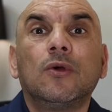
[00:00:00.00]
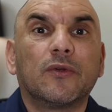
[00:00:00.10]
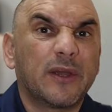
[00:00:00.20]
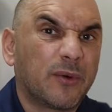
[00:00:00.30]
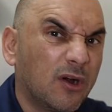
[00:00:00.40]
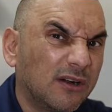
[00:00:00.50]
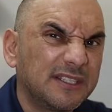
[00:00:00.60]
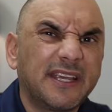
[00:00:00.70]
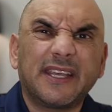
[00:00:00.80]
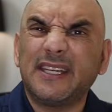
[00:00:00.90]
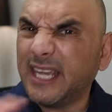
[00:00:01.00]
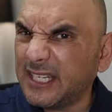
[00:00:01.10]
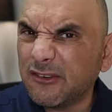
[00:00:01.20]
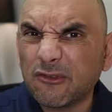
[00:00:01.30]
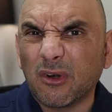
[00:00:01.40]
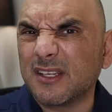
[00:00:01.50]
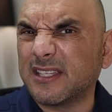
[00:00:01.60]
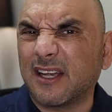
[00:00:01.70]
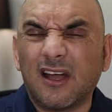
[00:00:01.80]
or they were hardly taking any drugs that